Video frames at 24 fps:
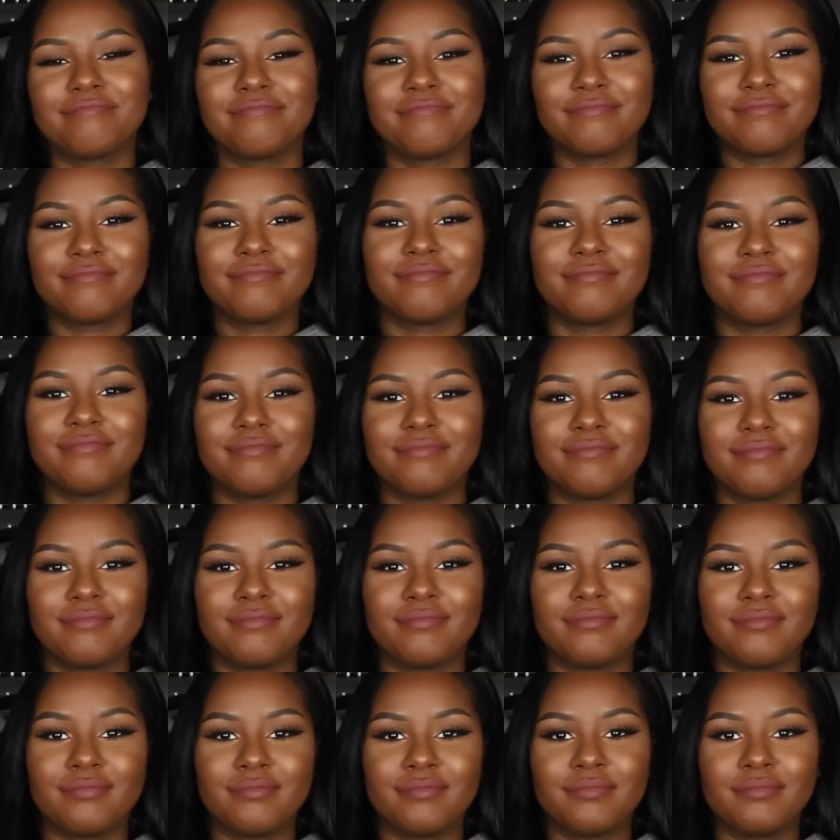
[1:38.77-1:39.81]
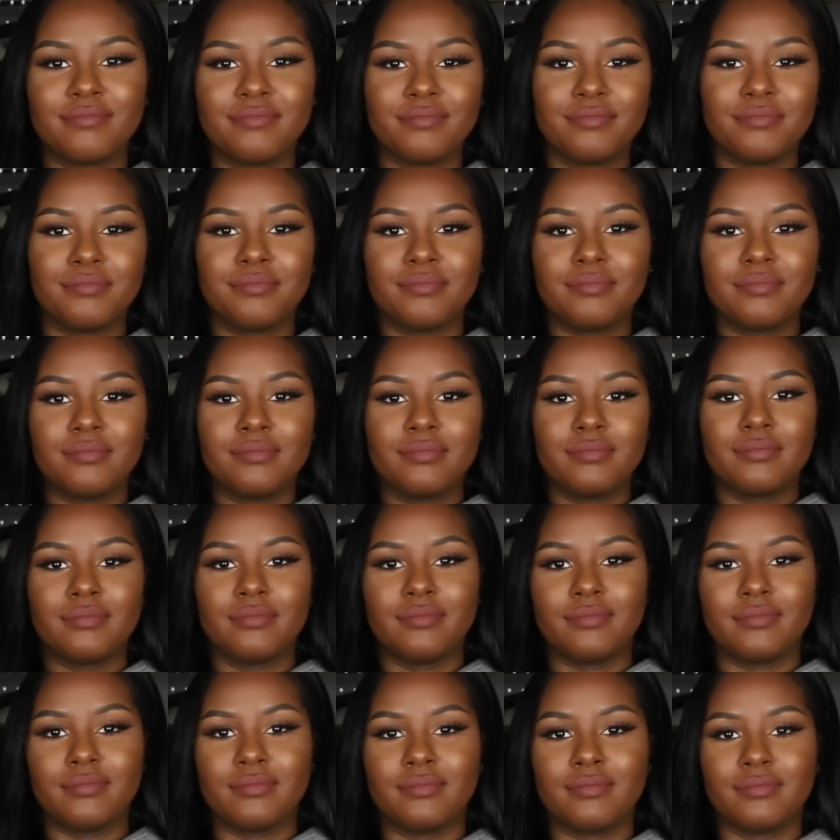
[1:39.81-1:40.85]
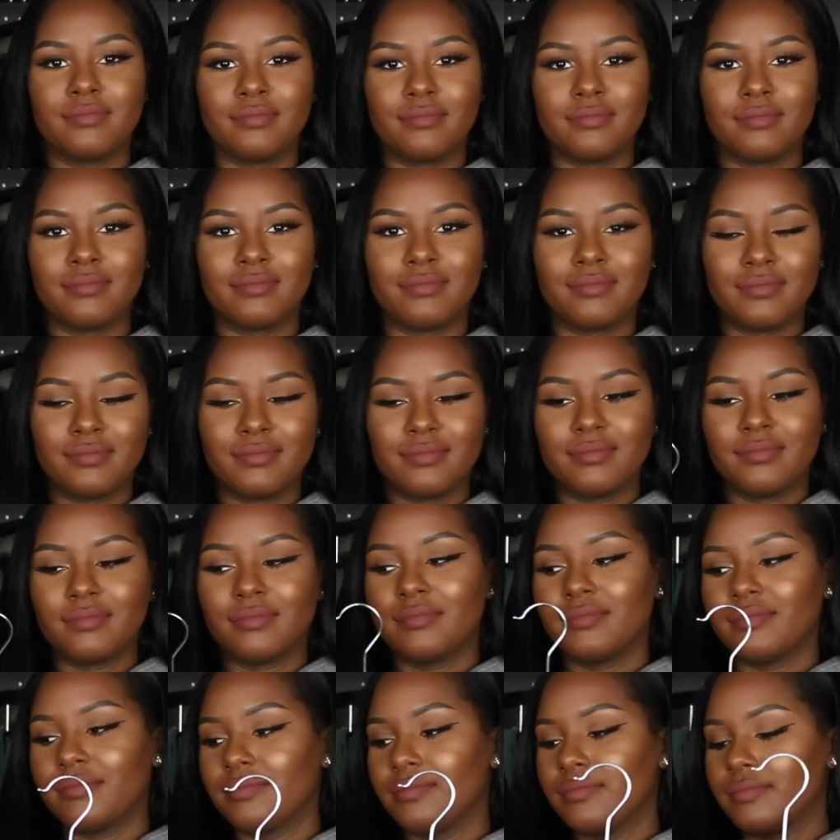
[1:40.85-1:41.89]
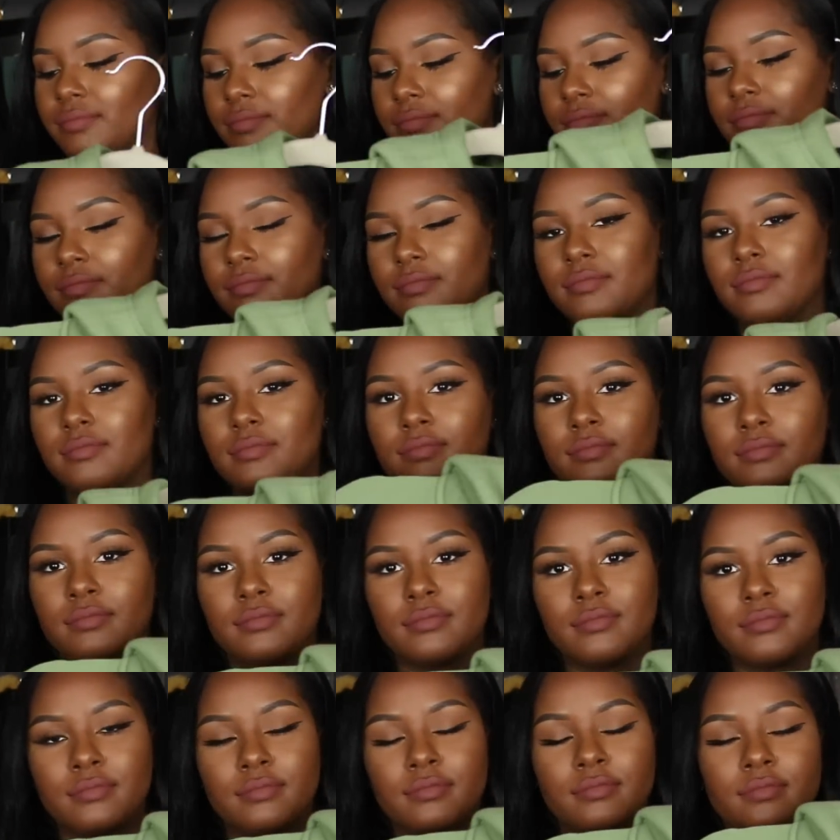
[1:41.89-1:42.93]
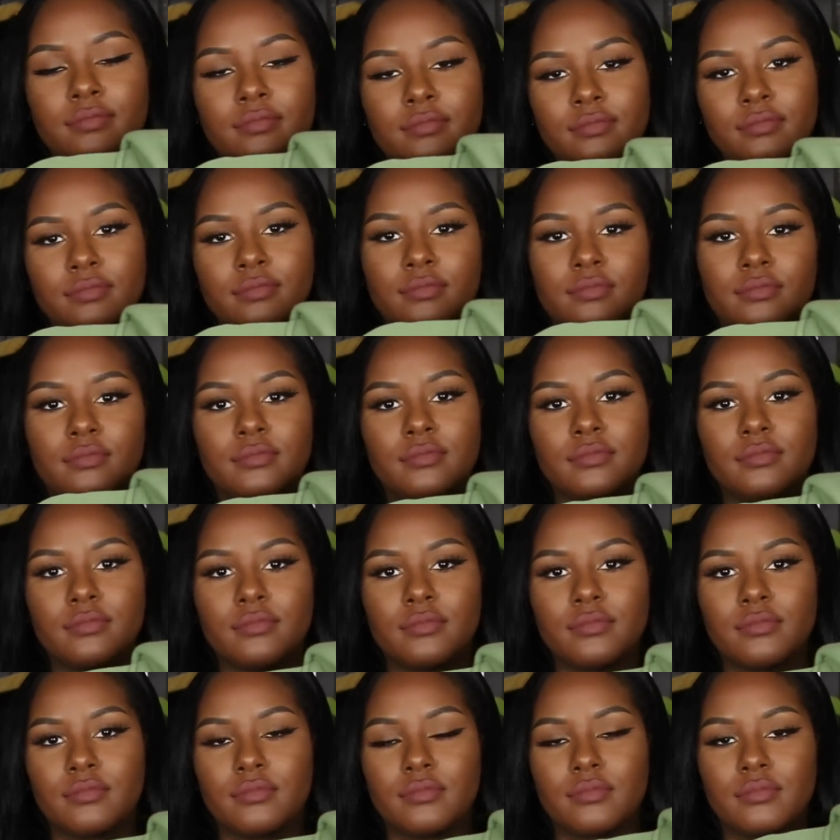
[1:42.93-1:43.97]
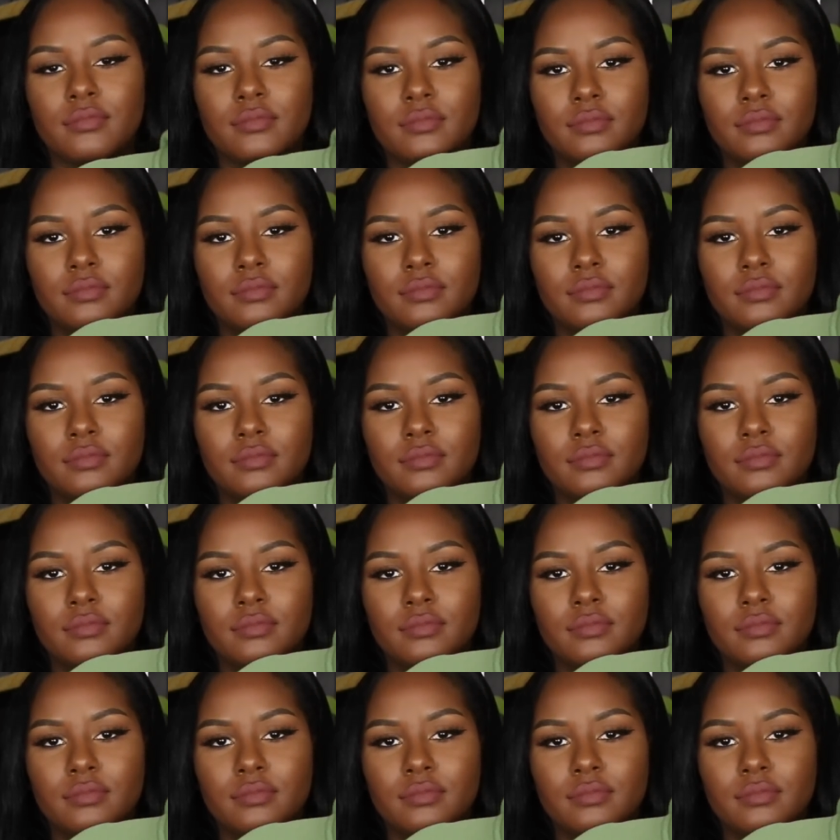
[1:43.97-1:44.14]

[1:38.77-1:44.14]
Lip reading: No words are spoken by the person on screen.